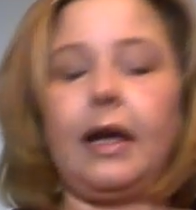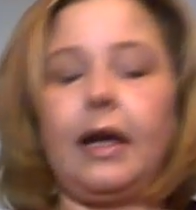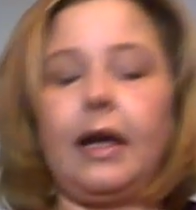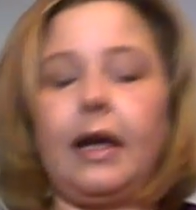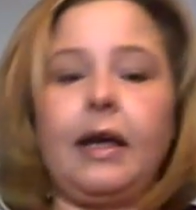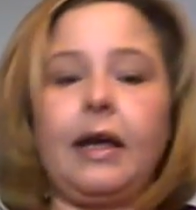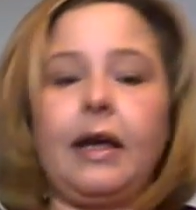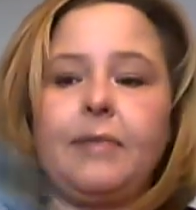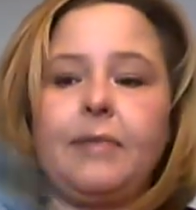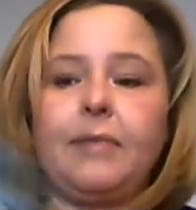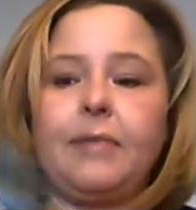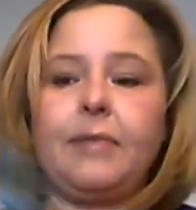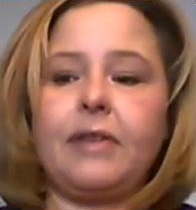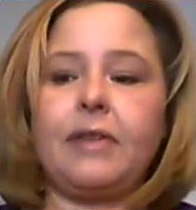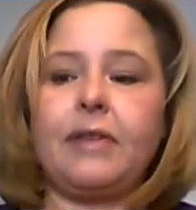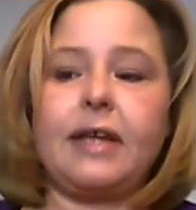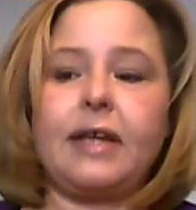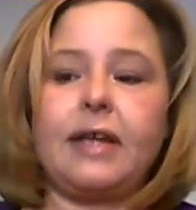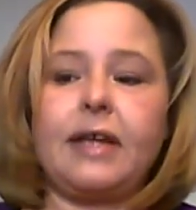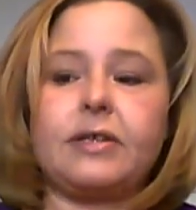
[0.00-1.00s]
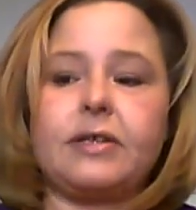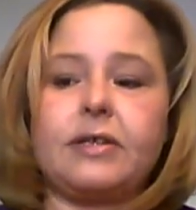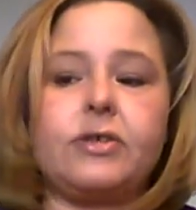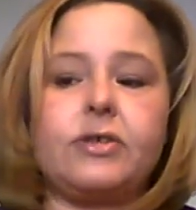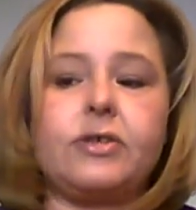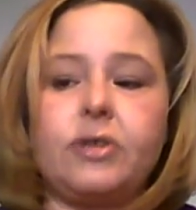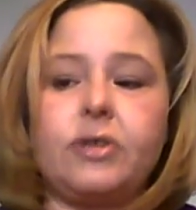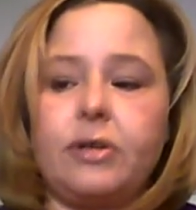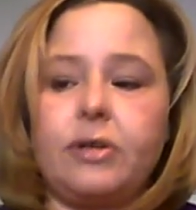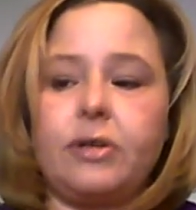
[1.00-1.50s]
Um, the other things I'll
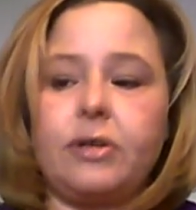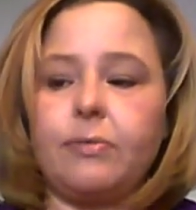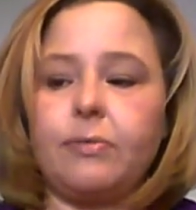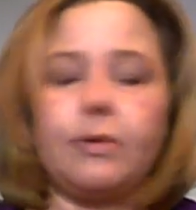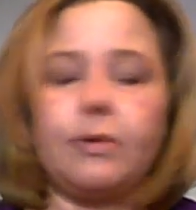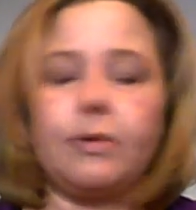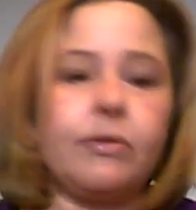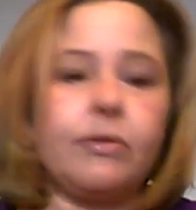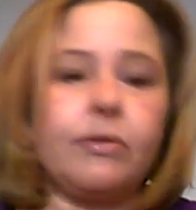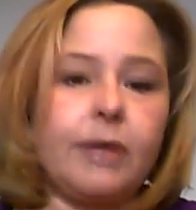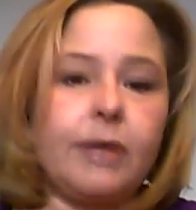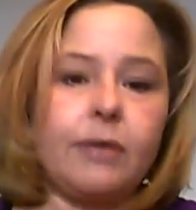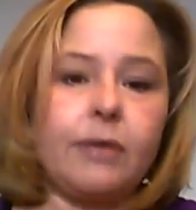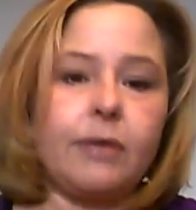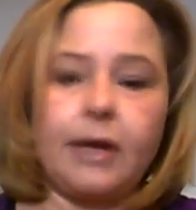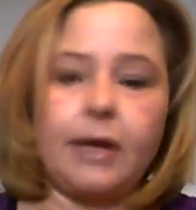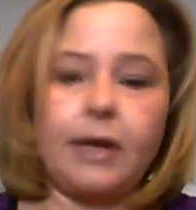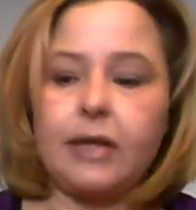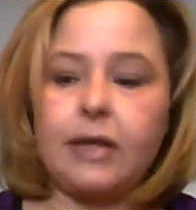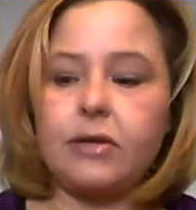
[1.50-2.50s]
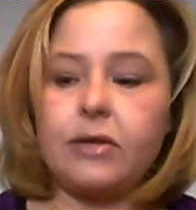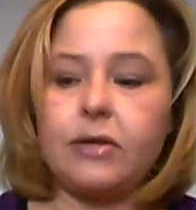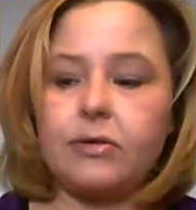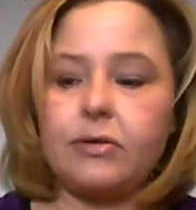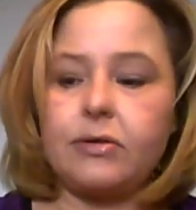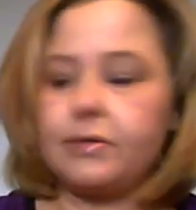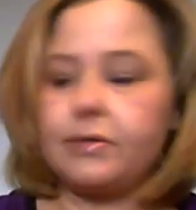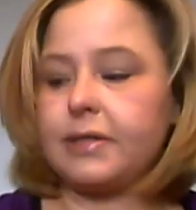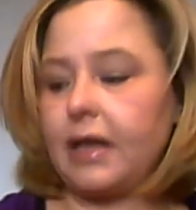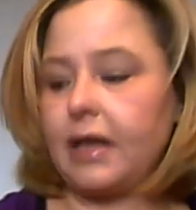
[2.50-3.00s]
show you real quick what I
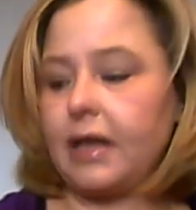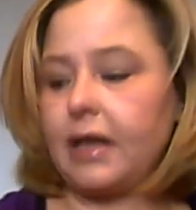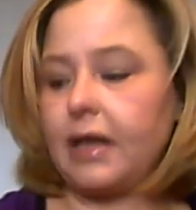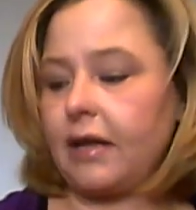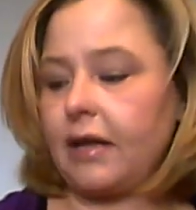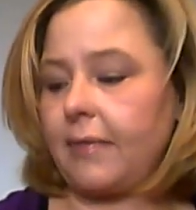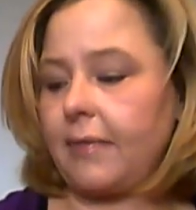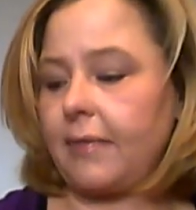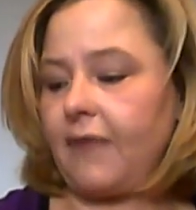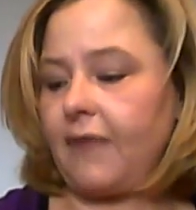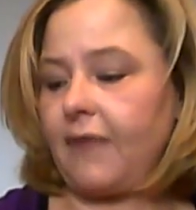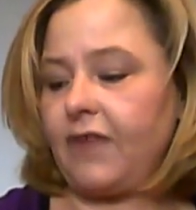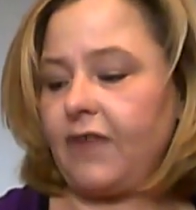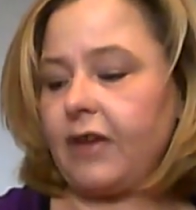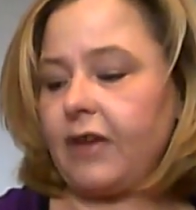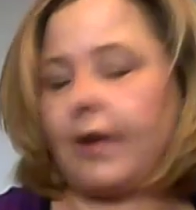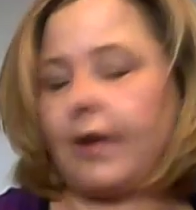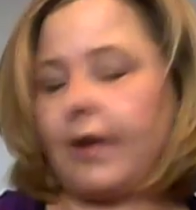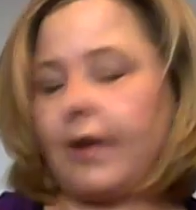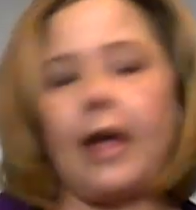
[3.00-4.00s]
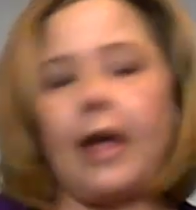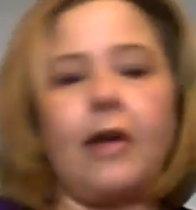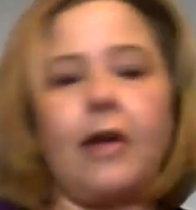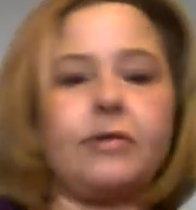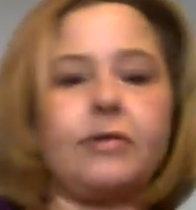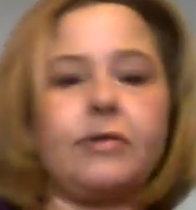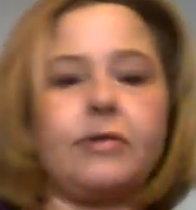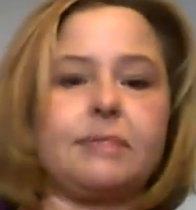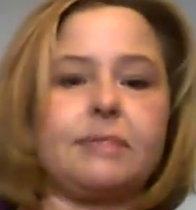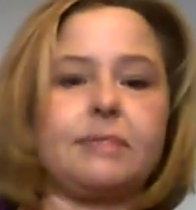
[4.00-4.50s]
used. Um, I figured
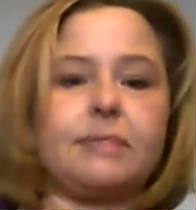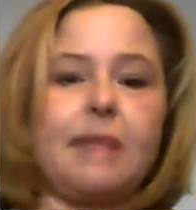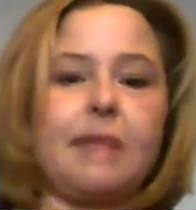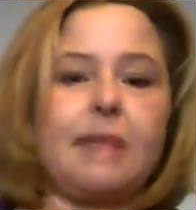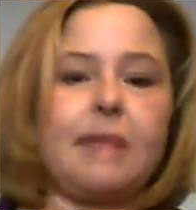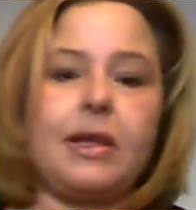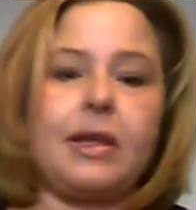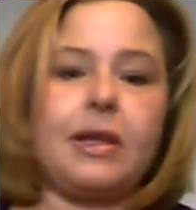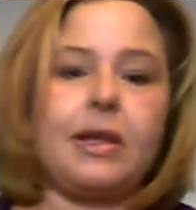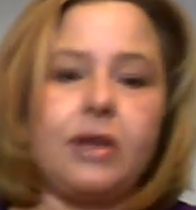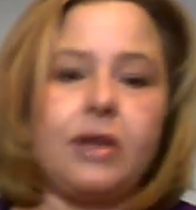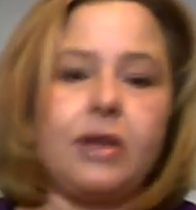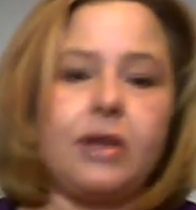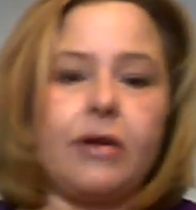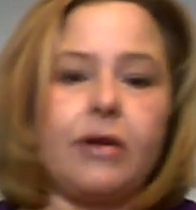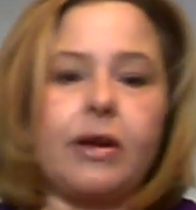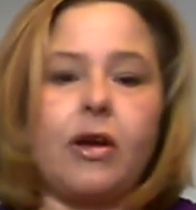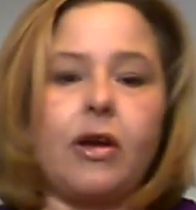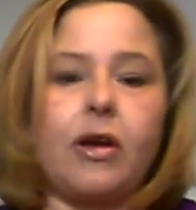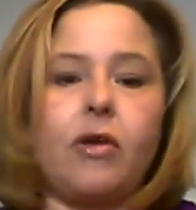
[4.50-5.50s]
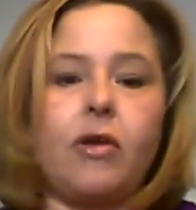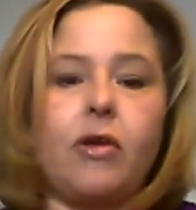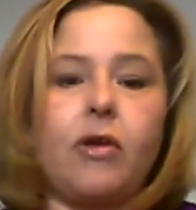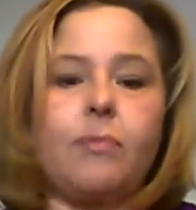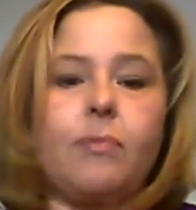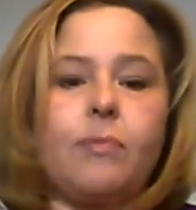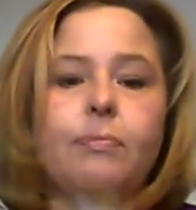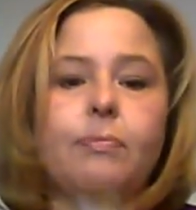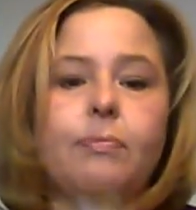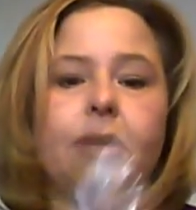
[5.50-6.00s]
out just maybe a year ago
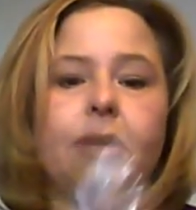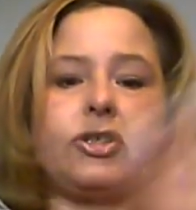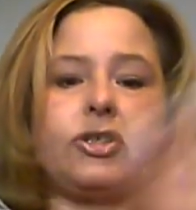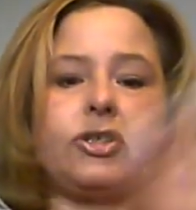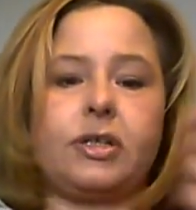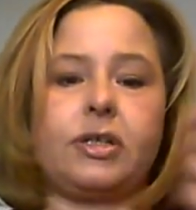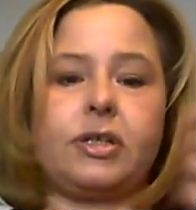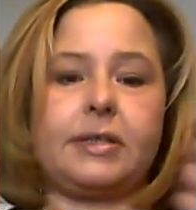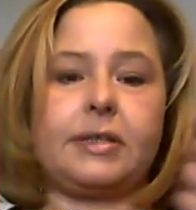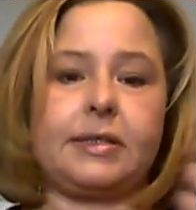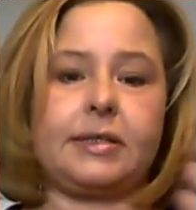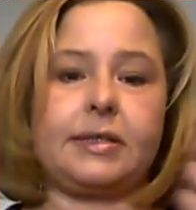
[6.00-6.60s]
brushes.